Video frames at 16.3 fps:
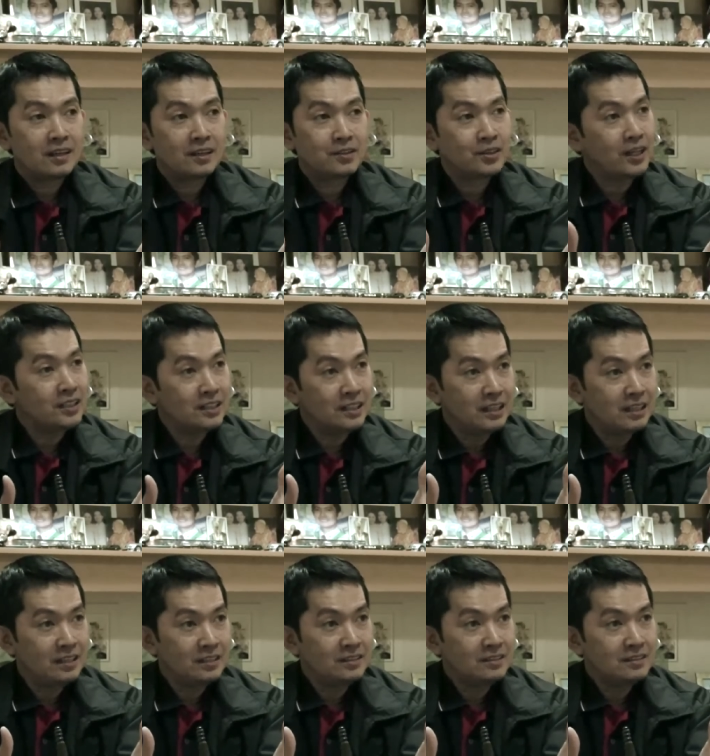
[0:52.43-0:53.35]

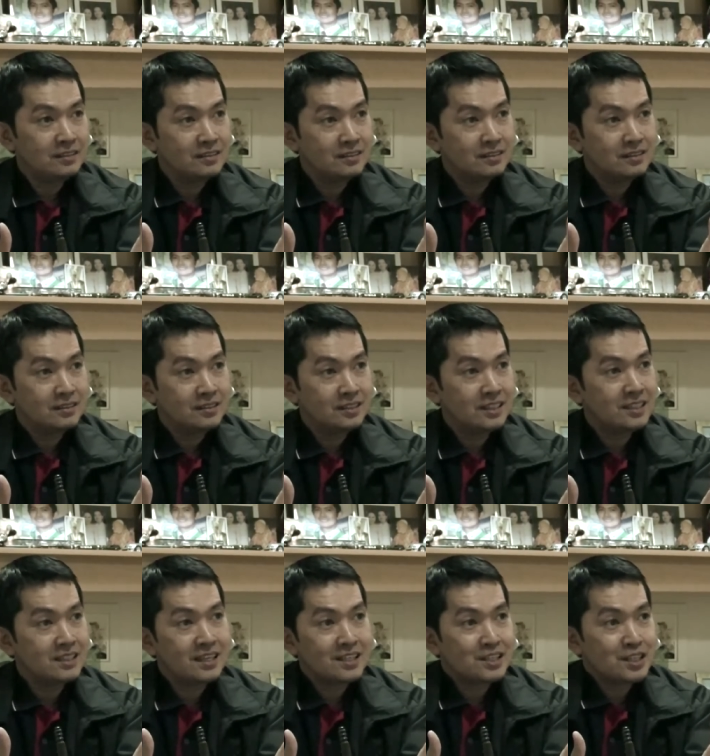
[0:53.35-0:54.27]
running
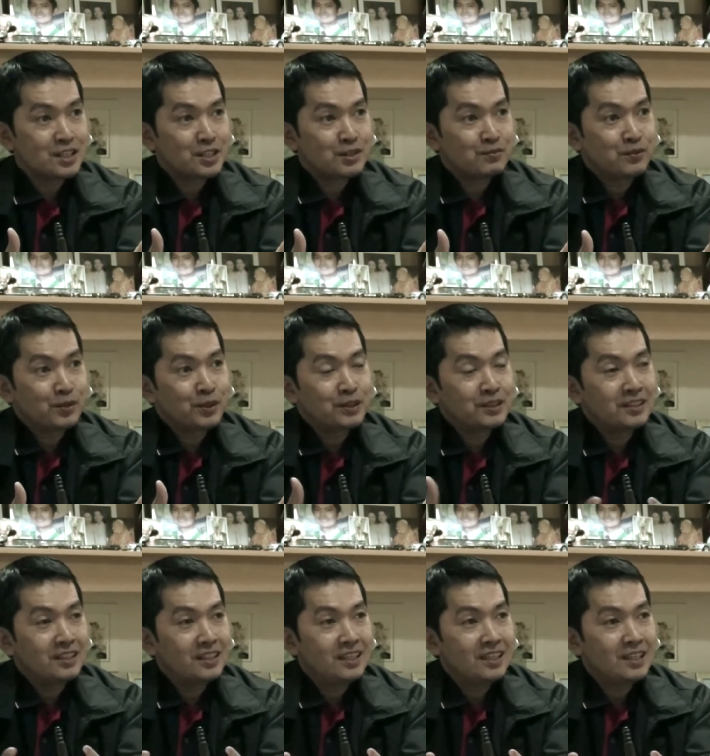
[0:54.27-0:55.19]
is not just for
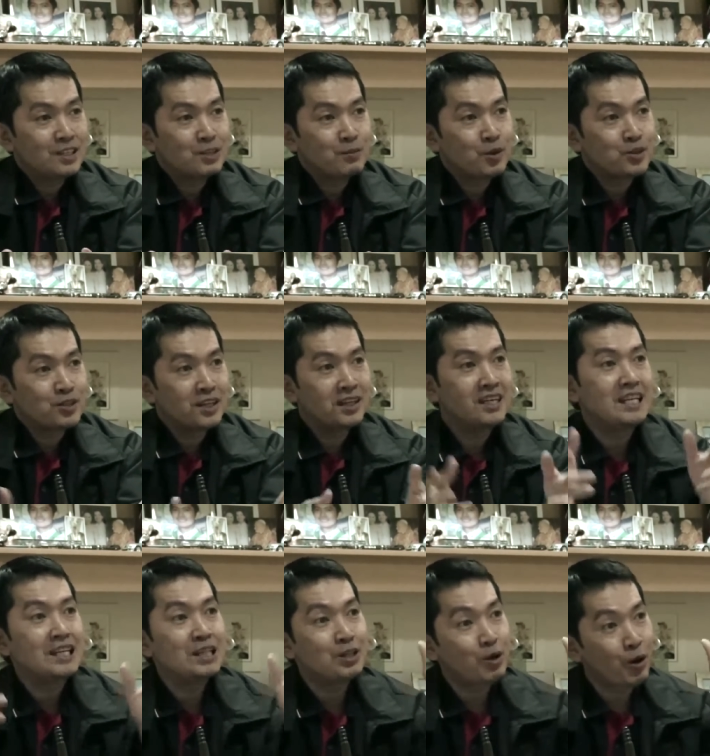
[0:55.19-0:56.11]
the
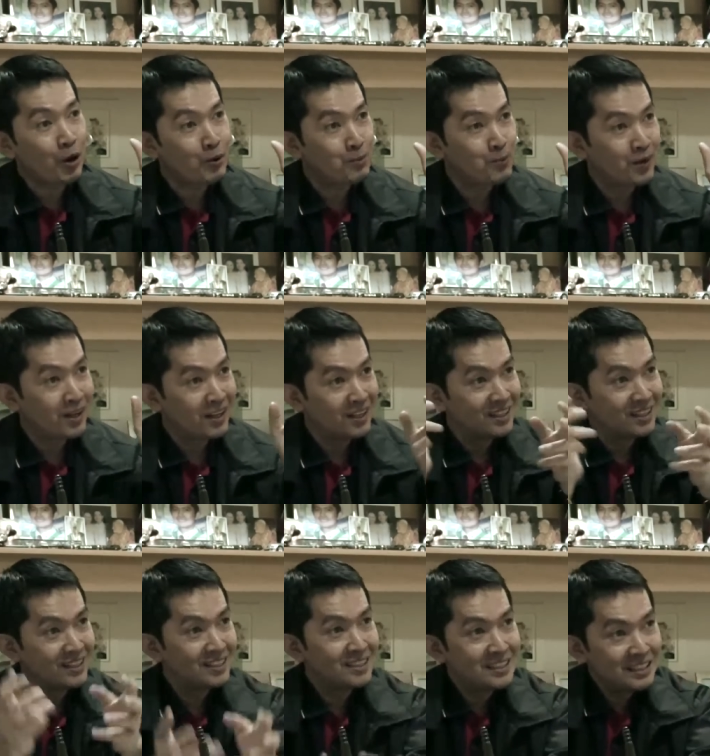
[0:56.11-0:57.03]
supposedly
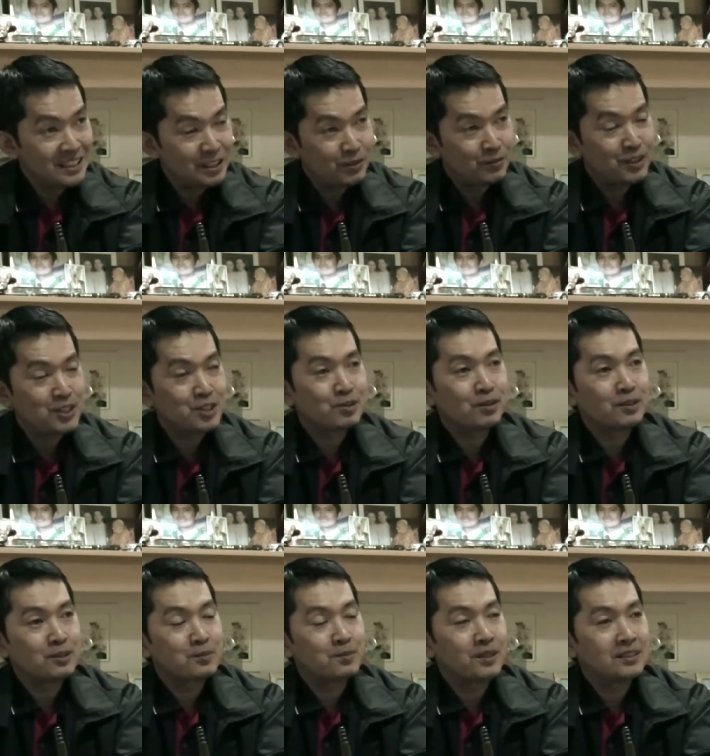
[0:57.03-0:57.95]
normal
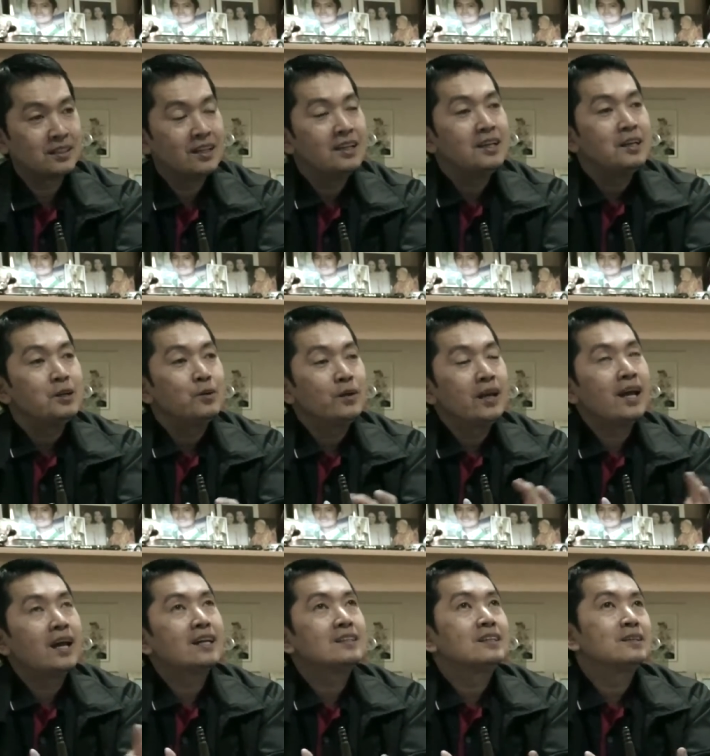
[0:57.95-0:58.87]
individuals, but we
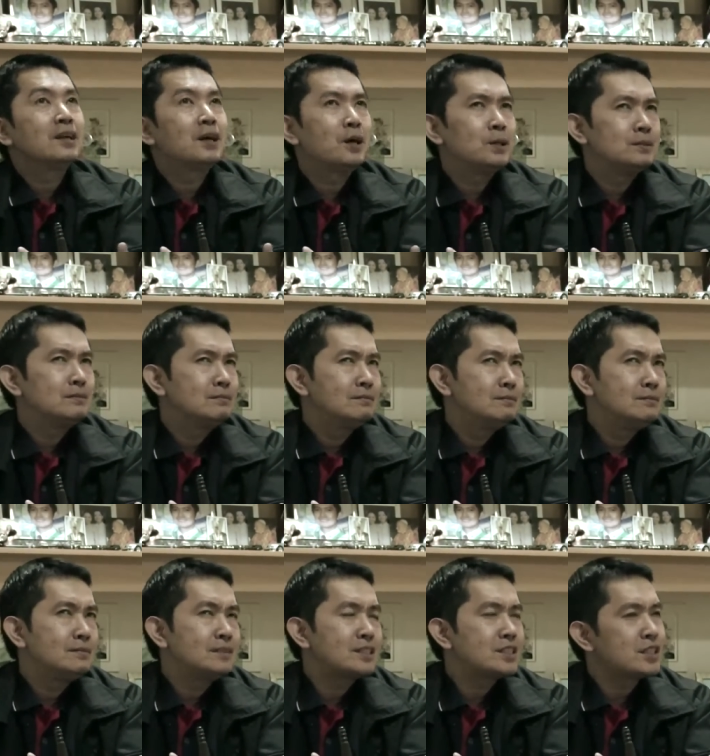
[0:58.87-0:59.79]
had around
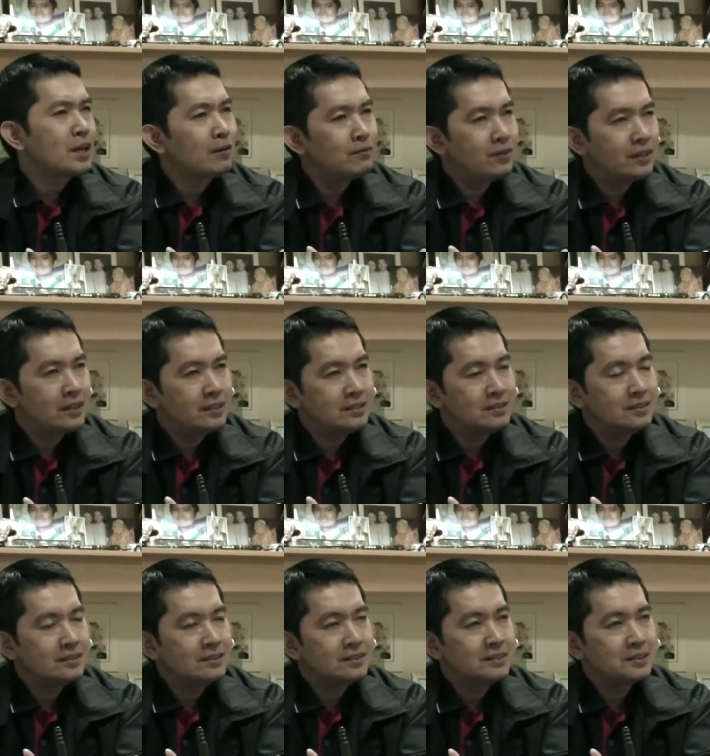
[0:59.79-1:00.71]

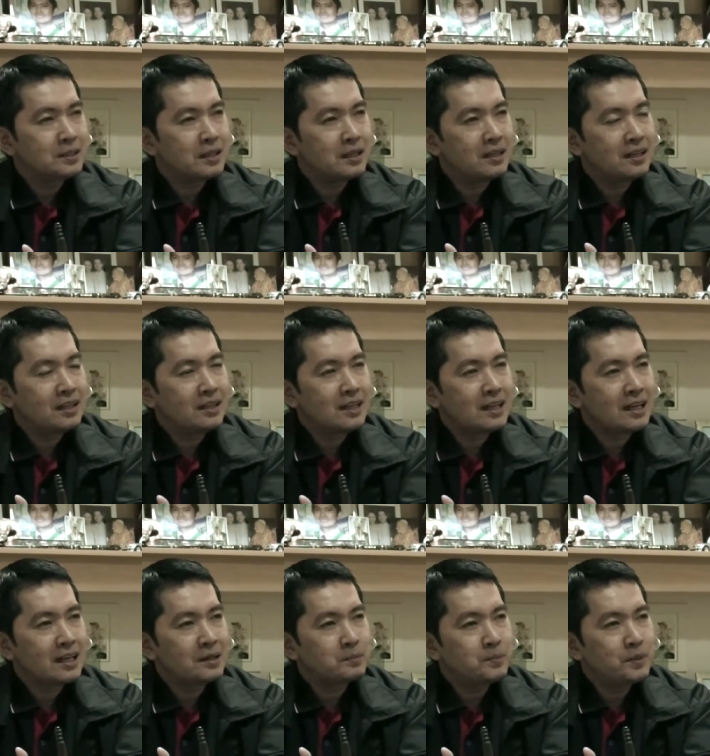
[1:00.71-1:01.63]
7
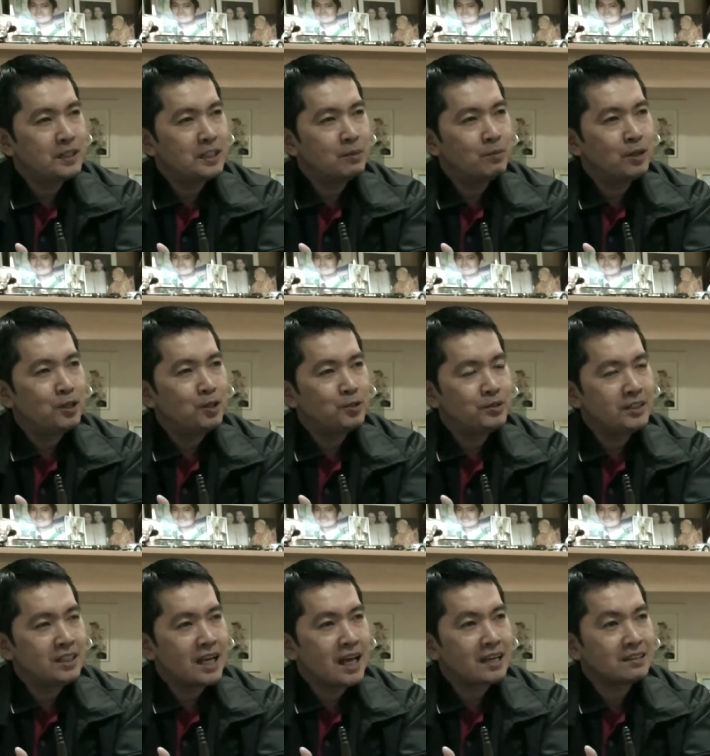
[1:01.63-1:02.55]

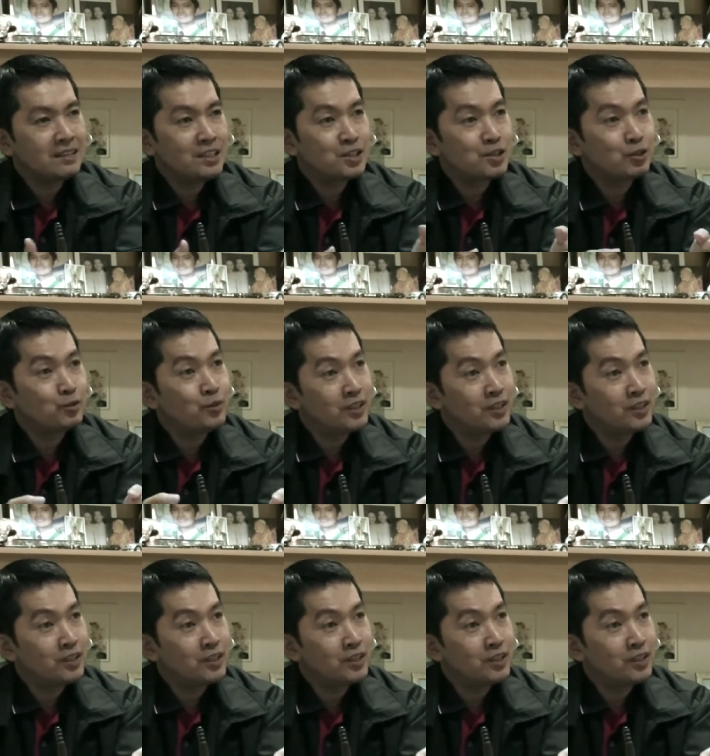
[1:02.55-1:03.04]
PWD athletes on